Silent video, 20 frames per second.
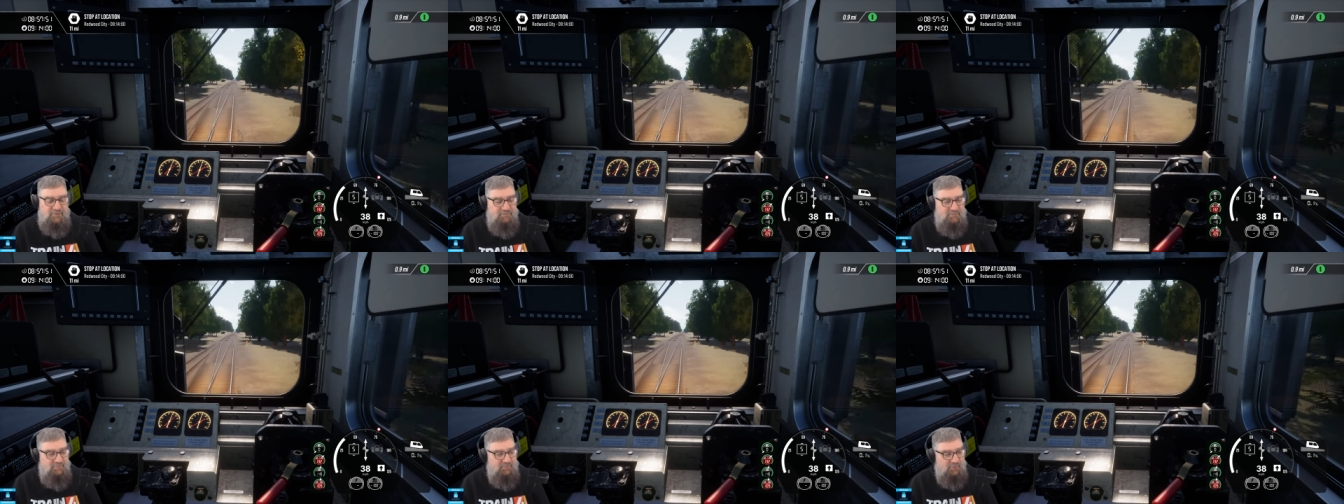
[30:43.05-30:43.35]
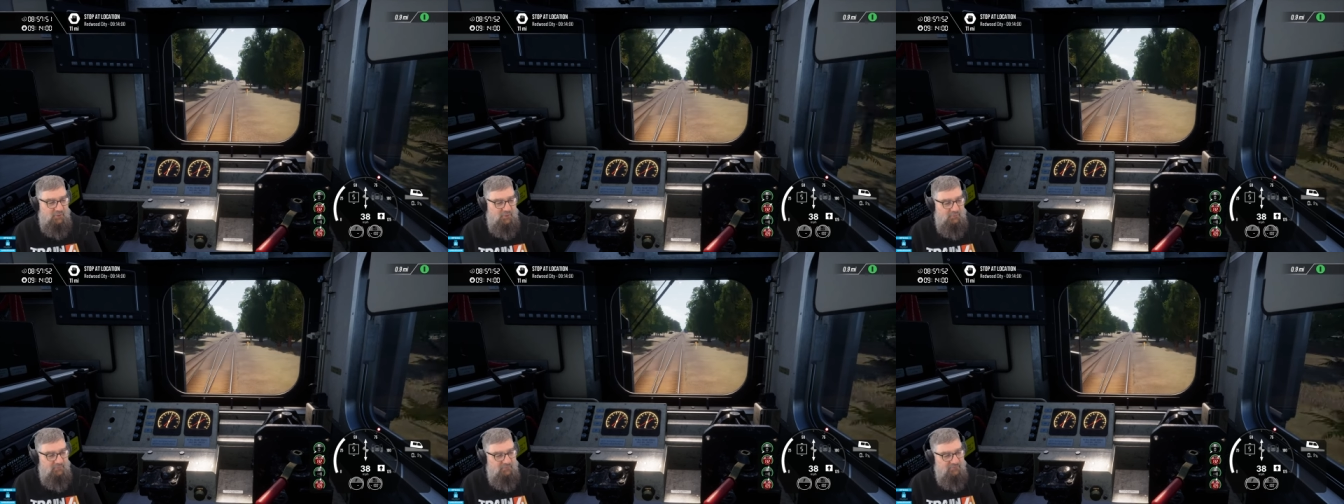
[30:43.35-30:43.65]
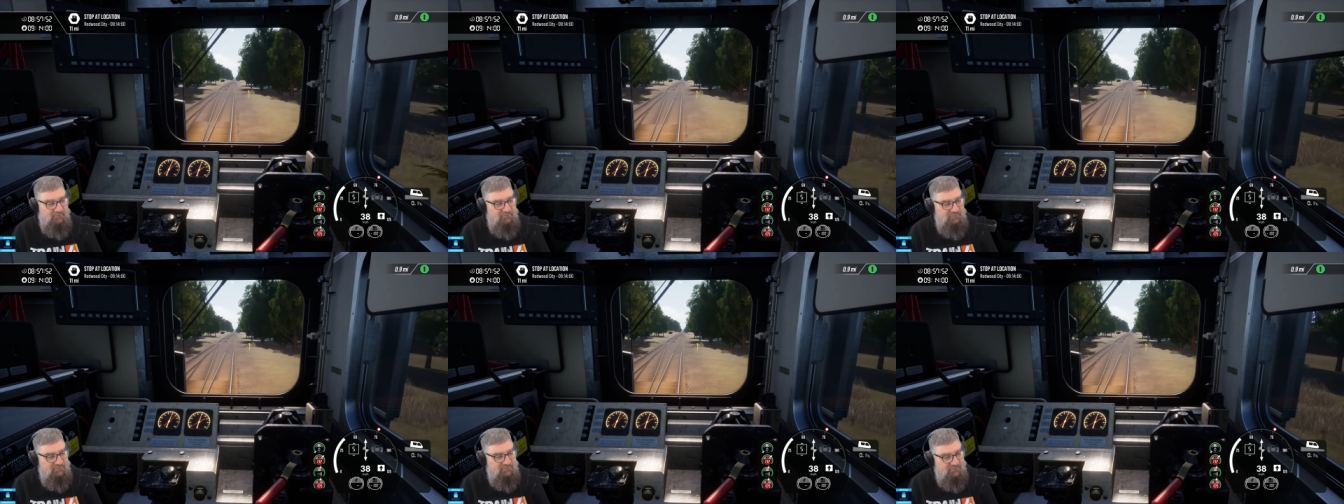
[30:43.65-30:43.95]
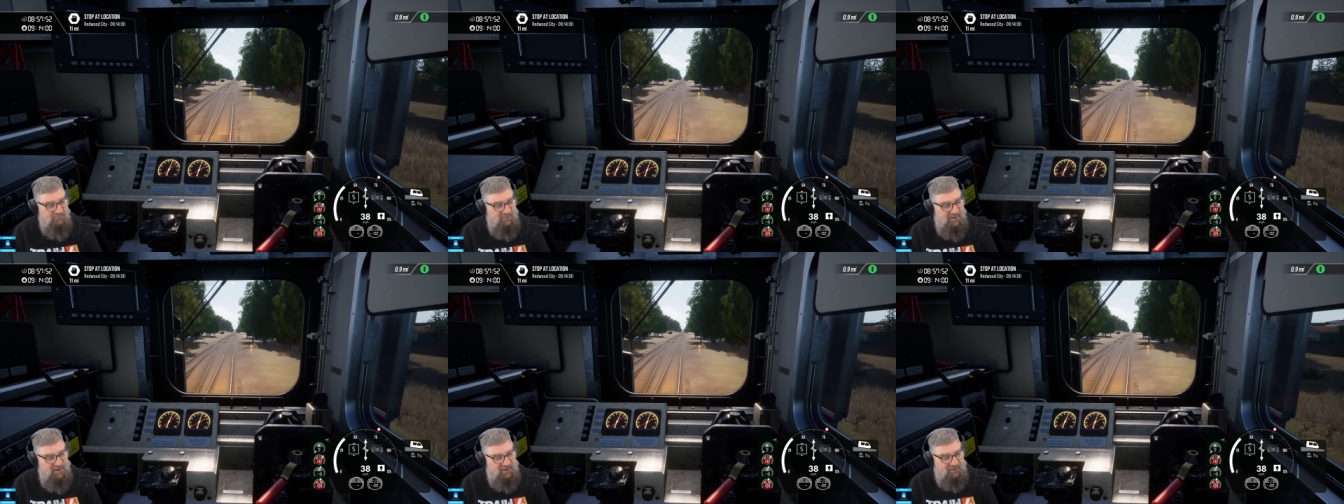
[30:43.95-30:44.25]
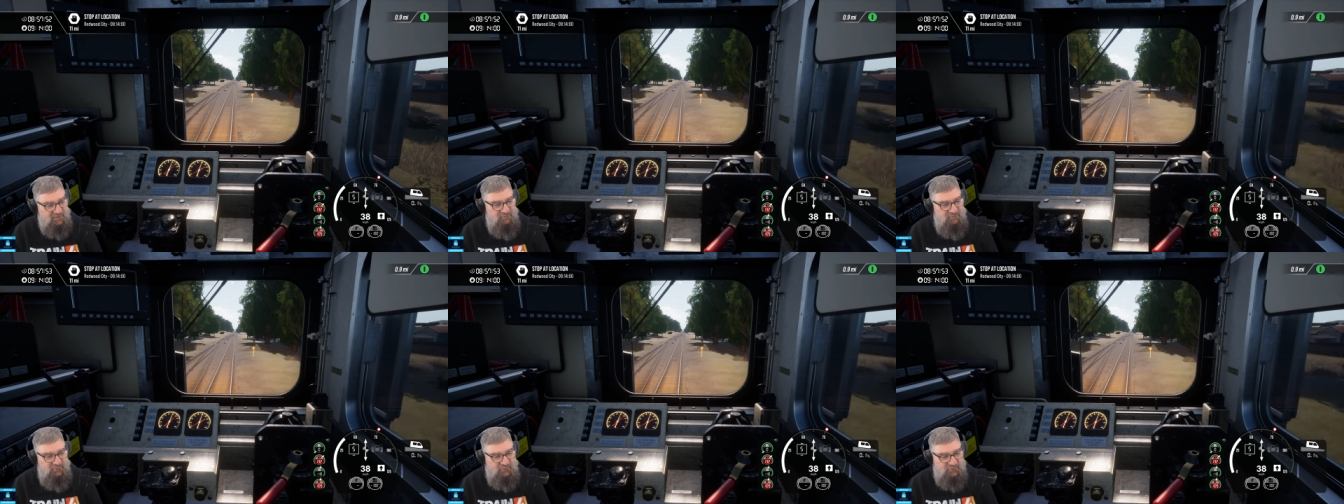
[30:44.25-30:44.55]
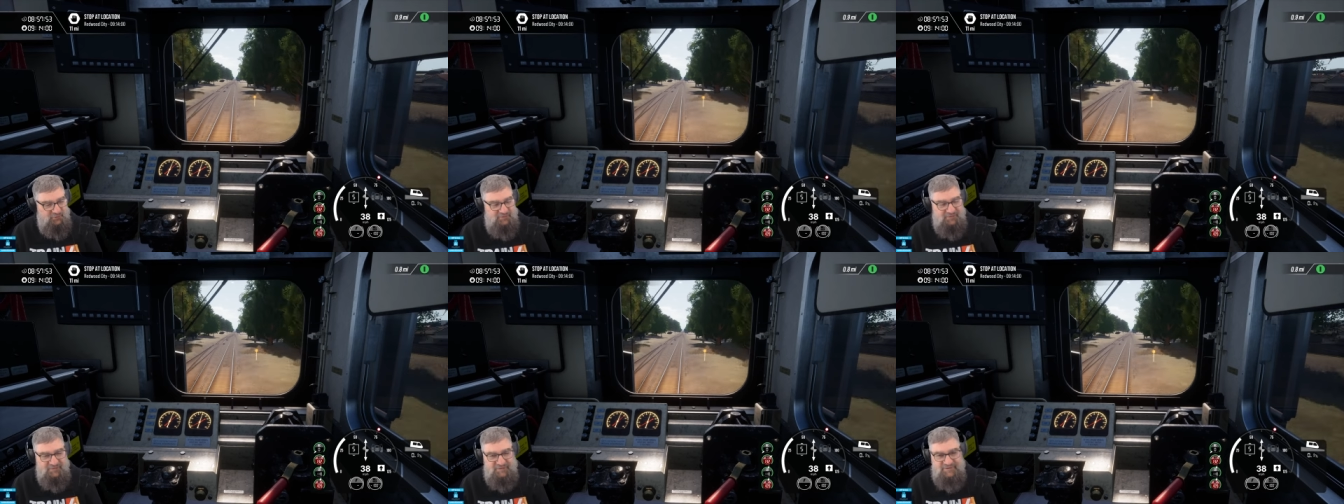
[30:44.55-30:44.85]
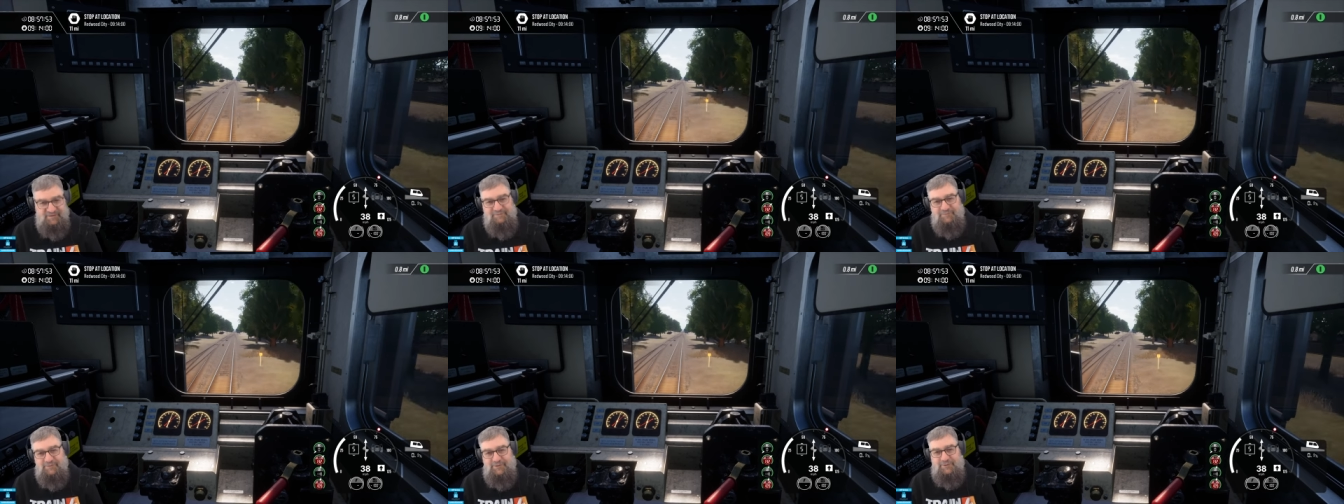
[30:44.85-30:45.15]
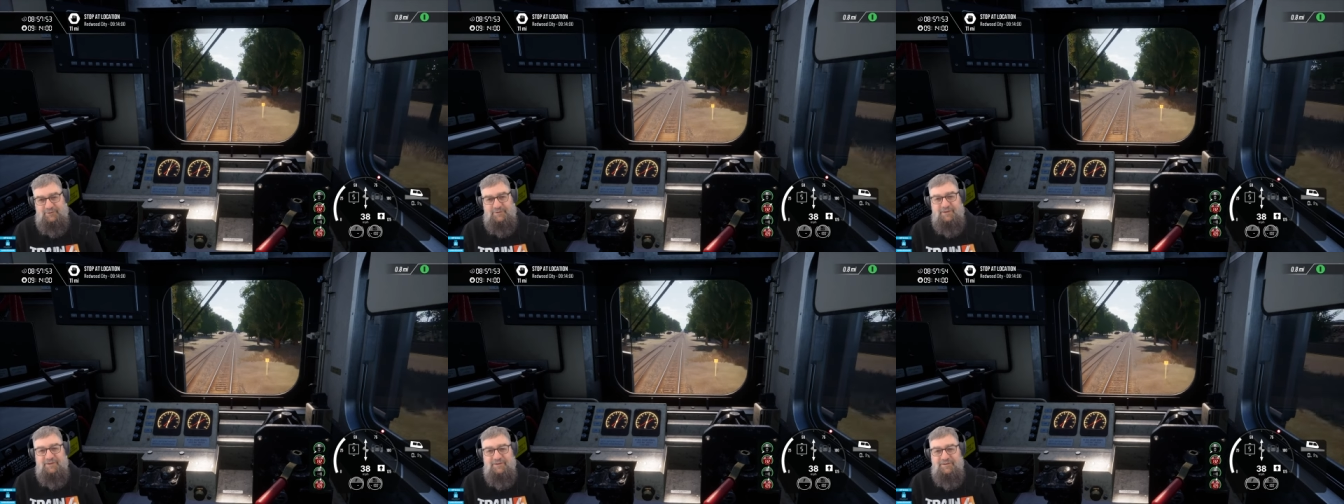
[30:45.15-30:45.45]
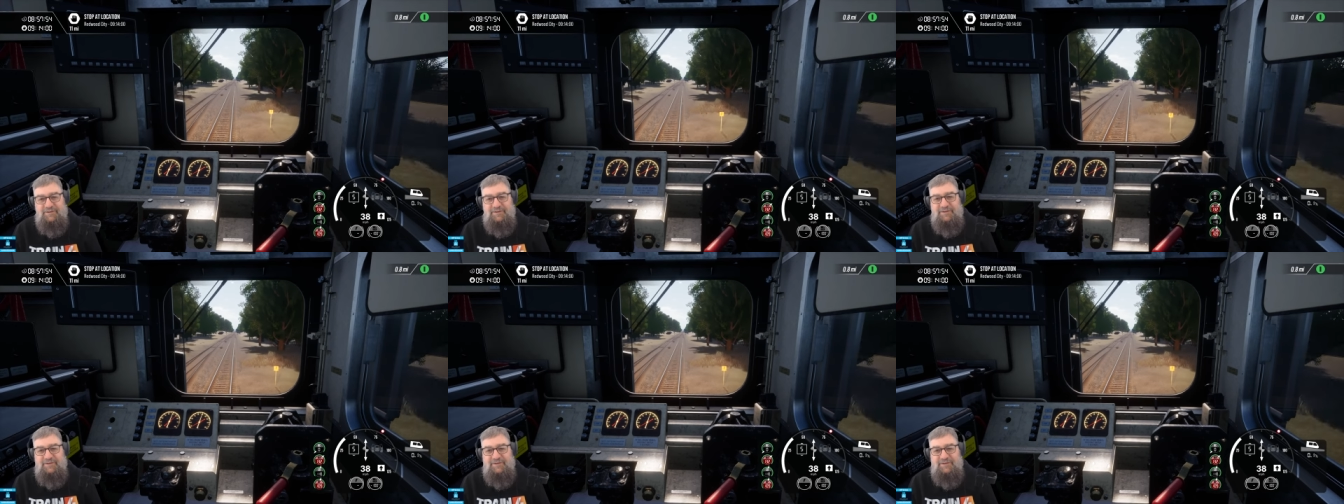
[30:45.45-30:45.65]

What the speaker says: from Xbox, really.